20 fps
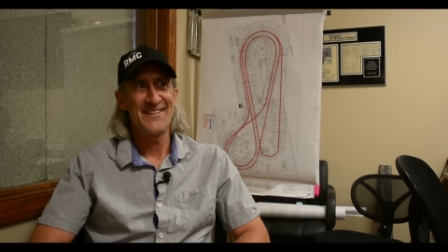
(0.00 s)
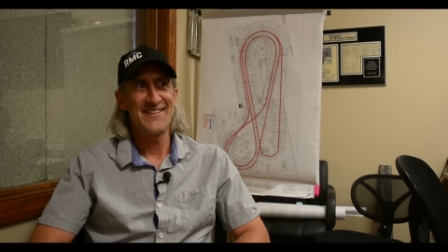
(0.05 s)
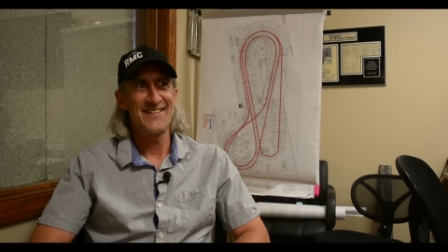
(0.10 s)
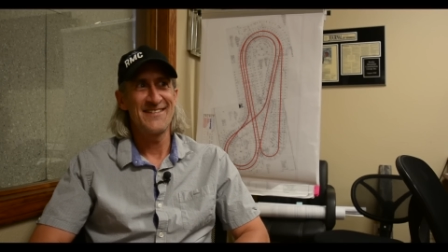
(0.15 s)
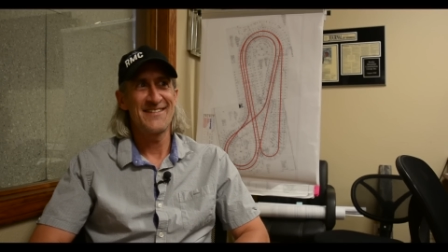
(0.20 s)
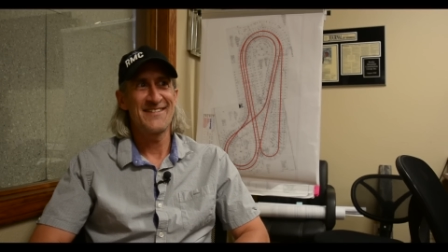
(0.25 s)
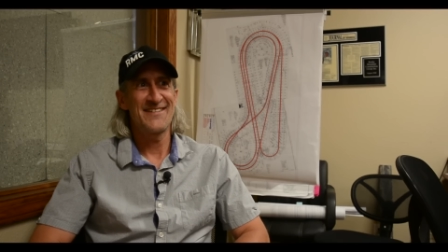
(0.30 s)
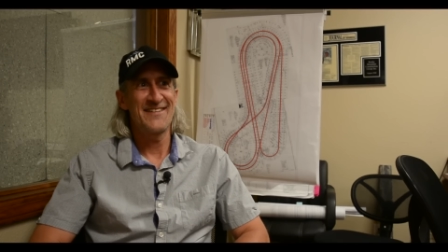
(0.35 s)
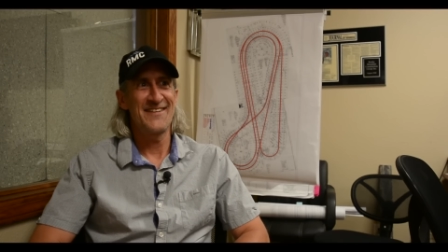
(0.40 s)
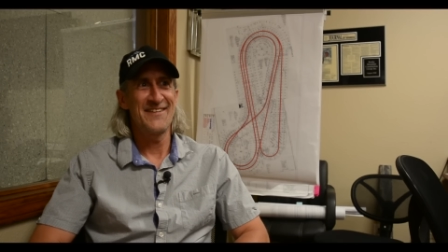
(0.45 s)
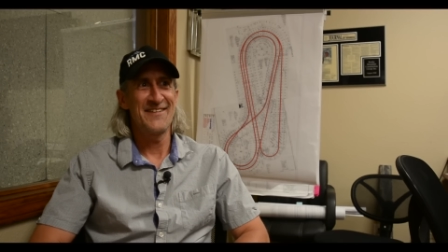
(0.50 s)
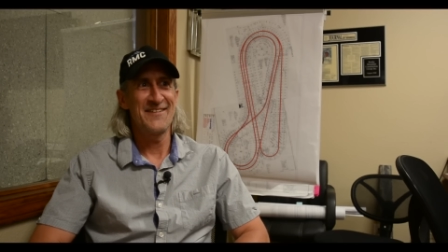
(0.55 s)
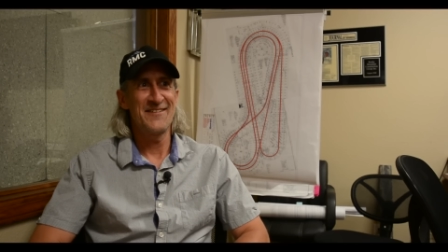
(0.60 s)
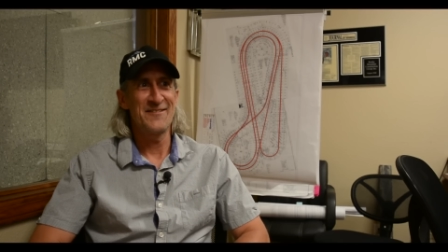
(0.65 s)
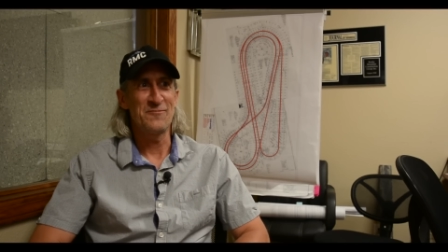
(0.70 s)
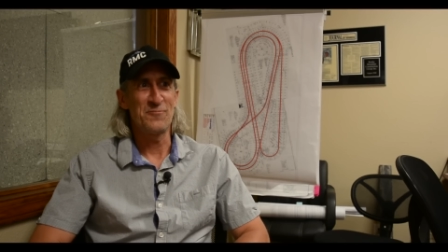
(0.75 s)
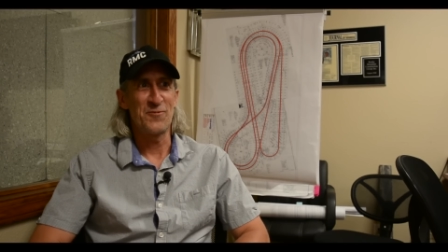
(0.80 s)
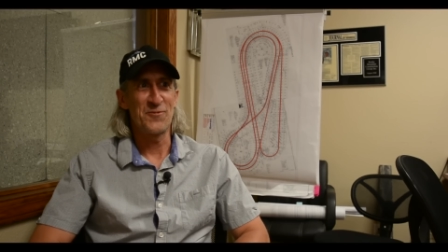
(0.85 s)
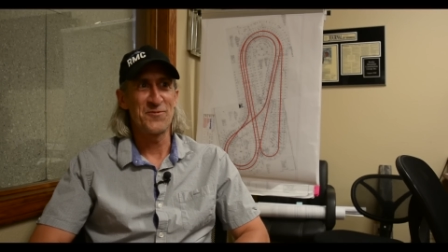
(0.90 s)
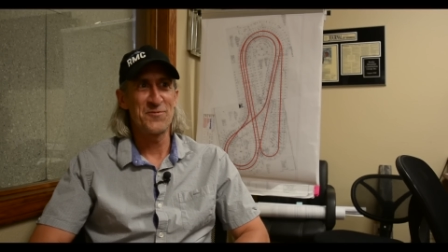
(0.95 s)
it's
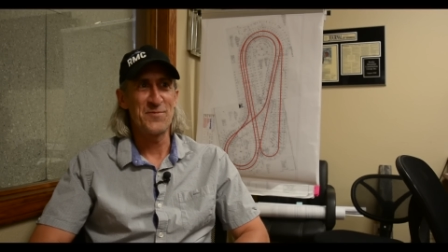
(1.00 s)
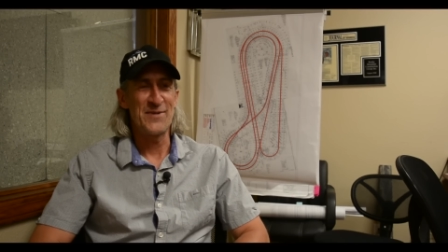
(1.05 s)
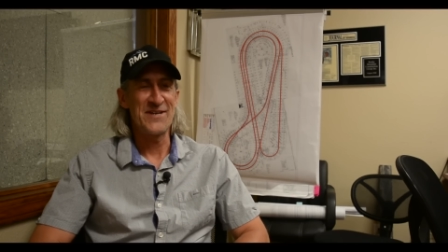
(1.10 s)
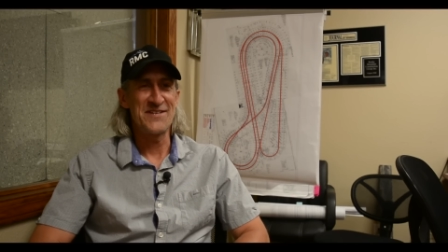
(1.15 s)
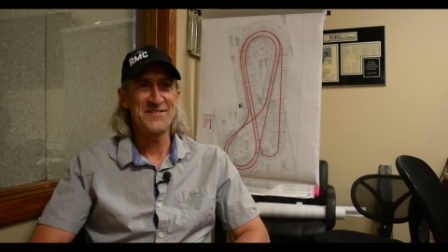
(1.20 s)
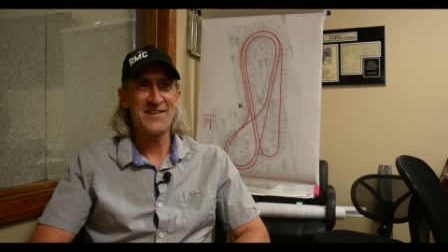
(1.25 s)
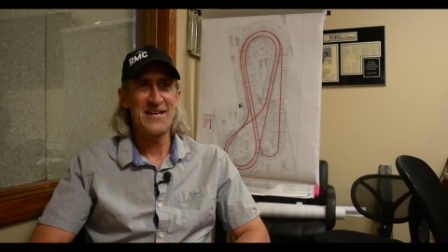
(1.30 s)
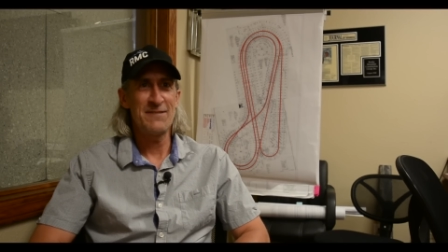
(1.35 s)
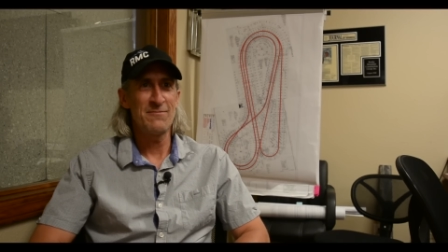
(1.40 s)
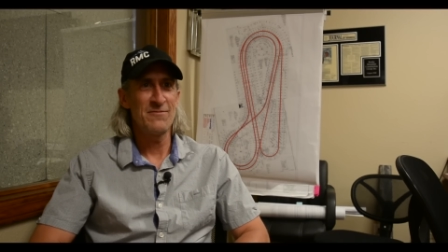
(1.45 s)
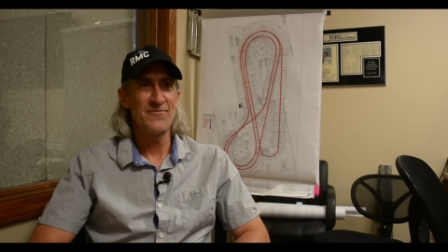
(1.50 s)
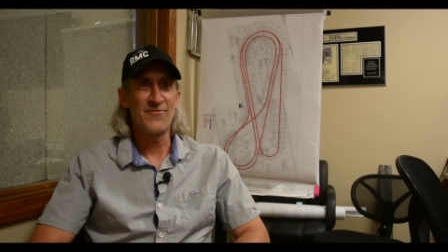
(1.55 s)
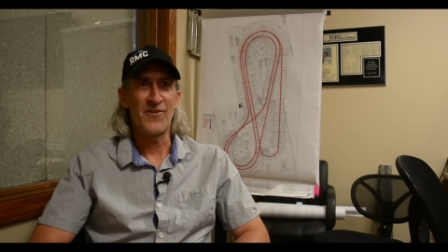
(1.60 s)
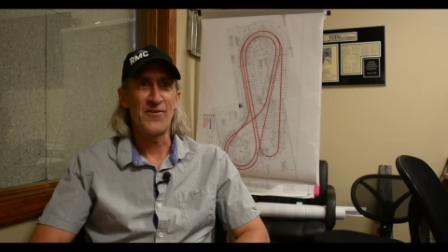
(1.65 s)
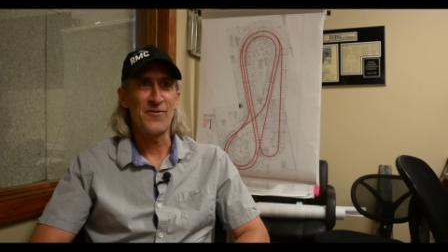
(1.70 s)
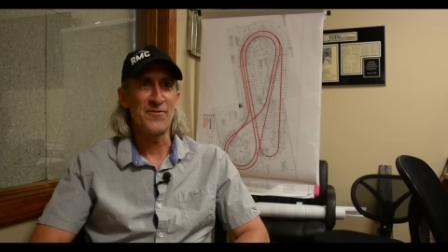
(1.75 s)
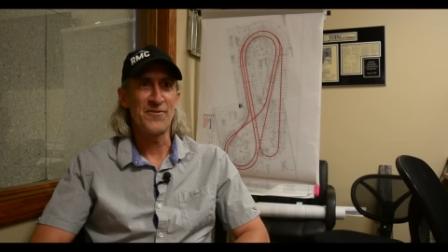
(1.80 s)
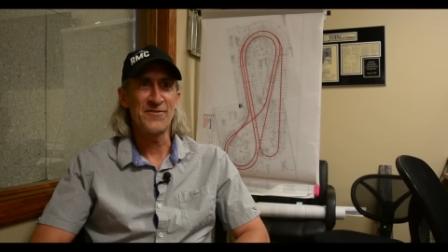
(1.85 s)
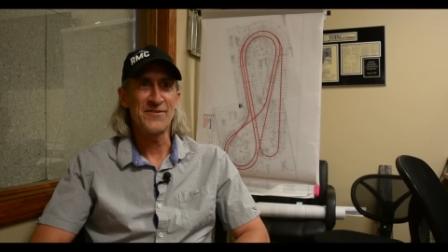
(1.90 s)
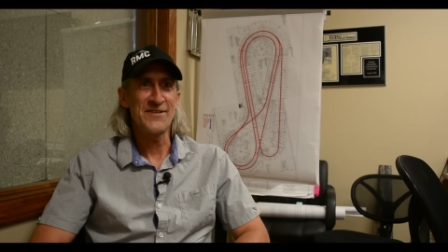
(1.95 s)
the world's biggest game of
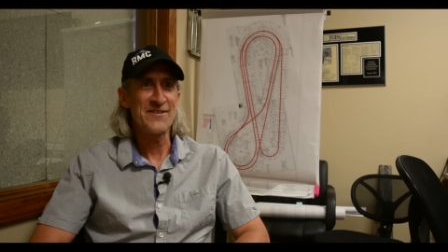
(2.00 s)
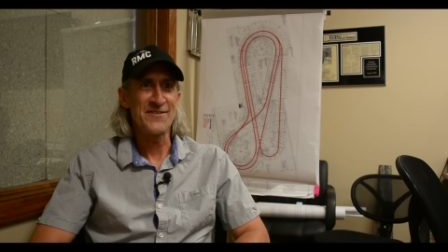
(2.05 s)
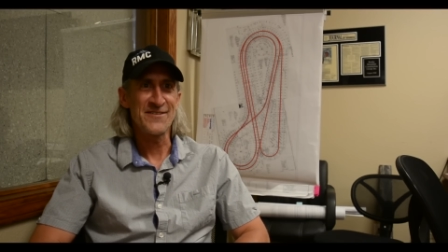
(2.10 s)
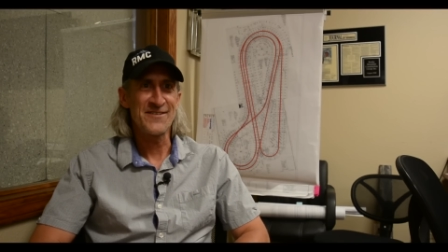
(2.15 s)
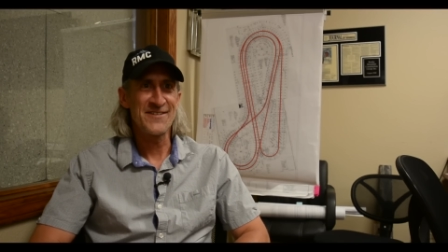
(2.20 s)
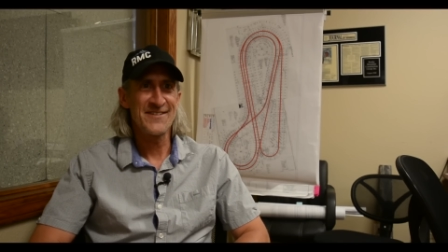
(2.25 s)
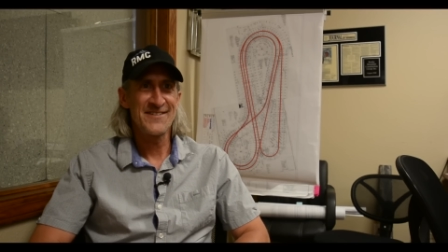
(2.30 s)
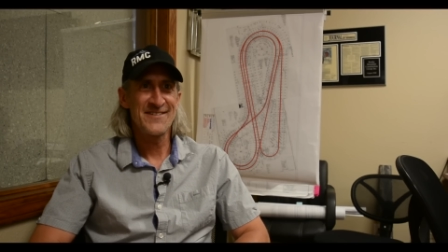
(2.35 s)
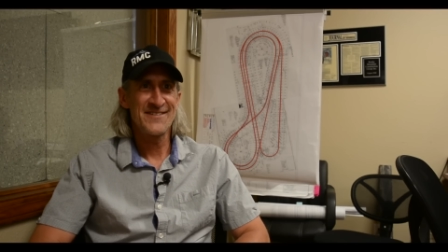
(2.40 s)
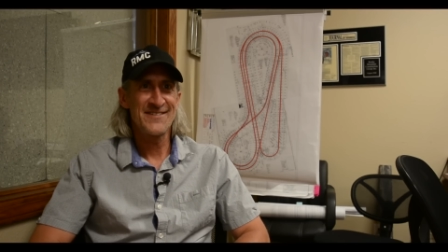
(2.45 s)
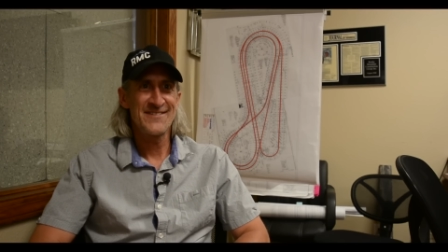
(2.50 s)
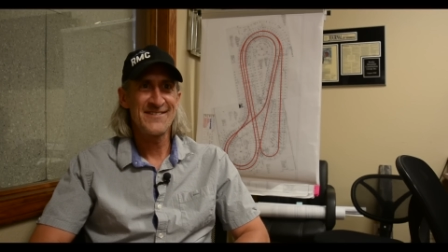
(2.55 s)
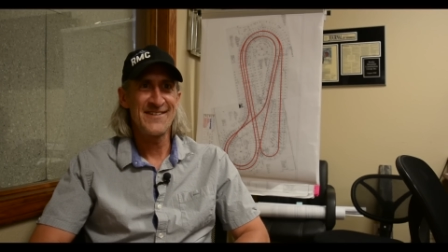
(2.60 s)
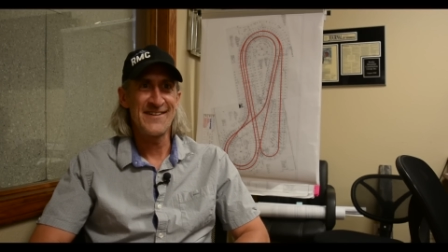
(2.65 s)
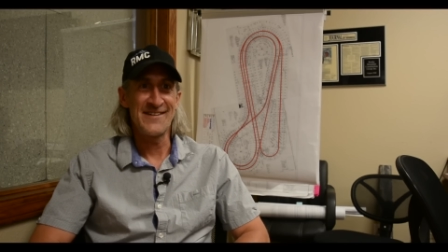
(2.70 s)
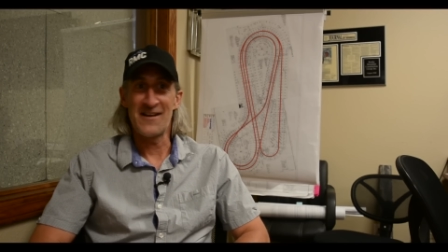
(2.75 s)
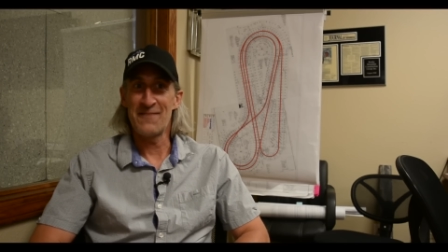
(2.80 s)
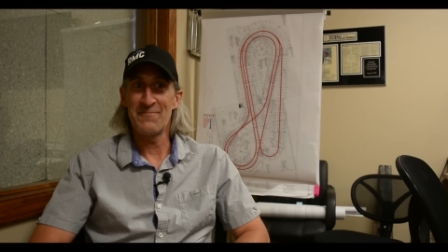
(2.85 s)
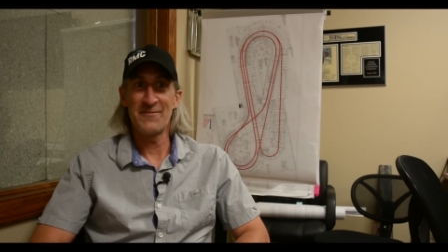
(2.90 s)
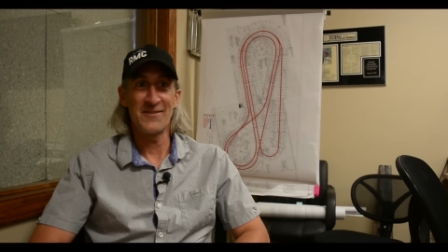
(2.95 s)
follow the leader,
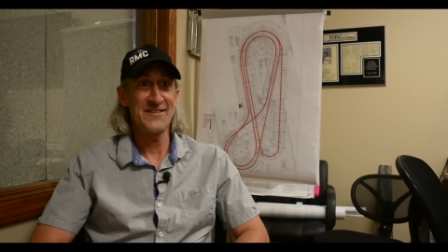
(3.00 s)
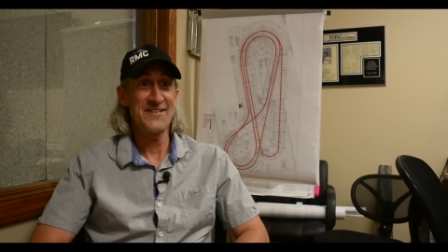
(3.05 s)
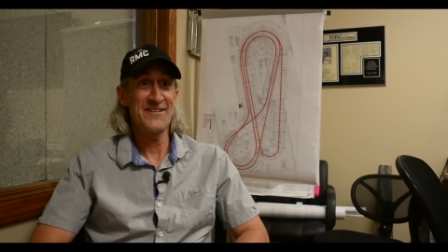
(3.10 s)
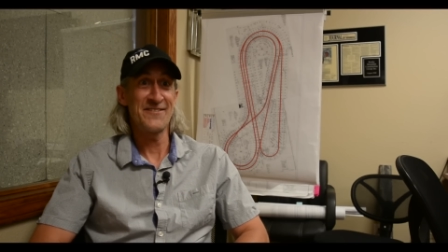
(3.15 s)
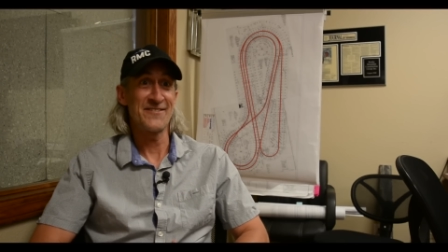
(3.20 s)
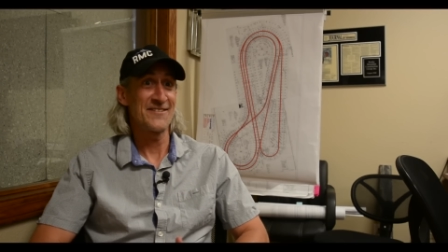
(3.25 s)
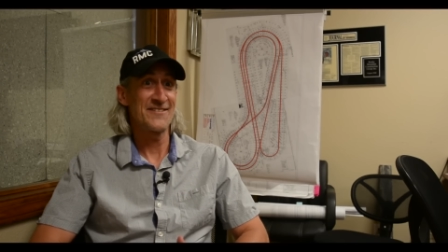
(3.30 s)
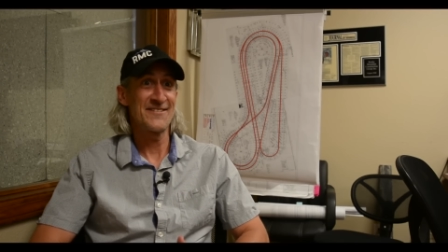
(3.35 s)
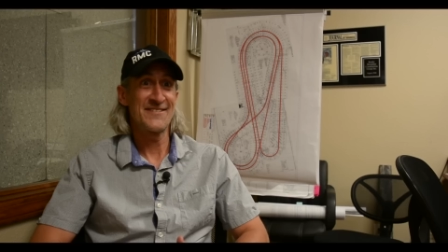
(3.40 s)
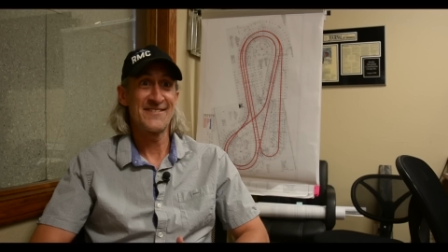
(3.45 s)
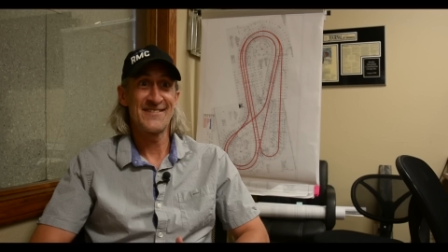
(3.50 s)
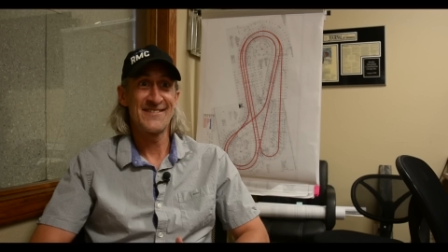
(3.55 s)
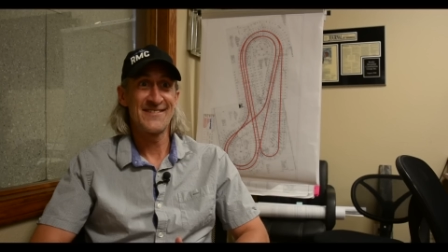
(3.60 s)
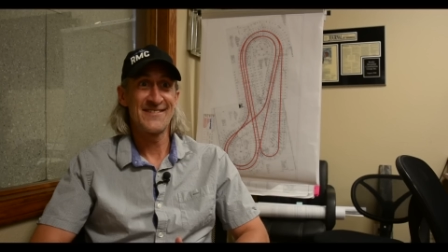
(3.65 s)
and I'm the leader.